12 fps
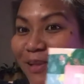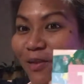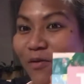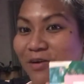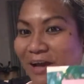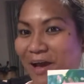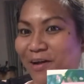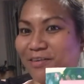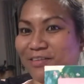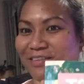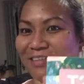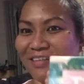
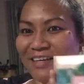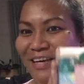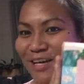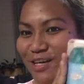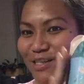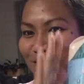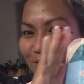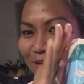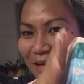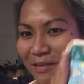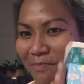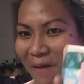lookout. So look
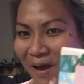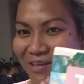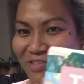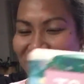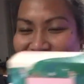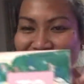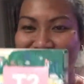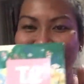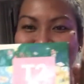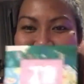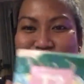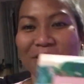at the packaging.
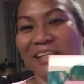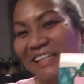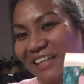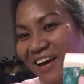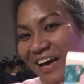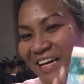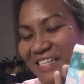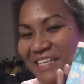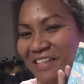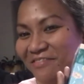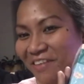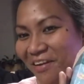It's really nice
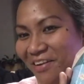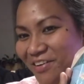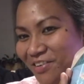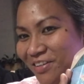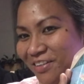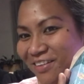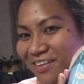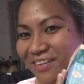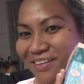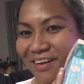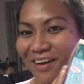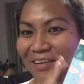and very
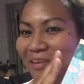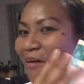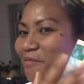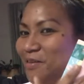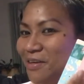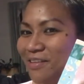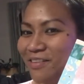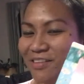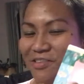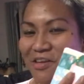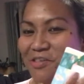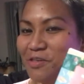girly. I love it. The
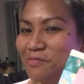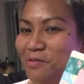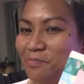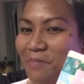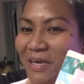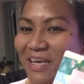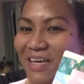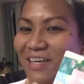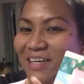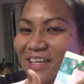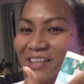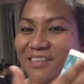touch of the
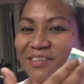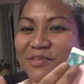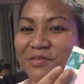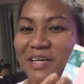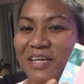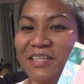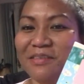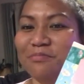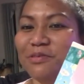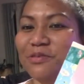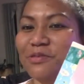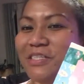pink and the green, the
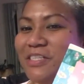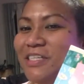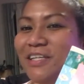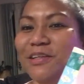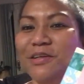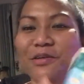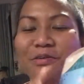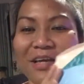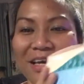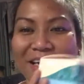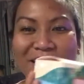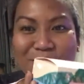bluish yellow.
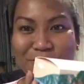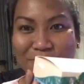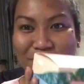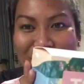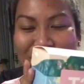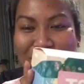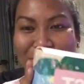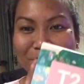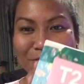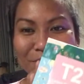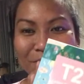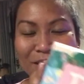It's really
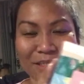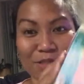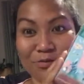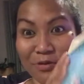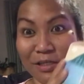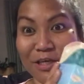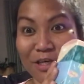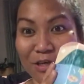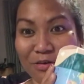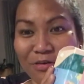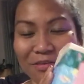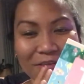cute. It's really
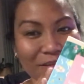cute.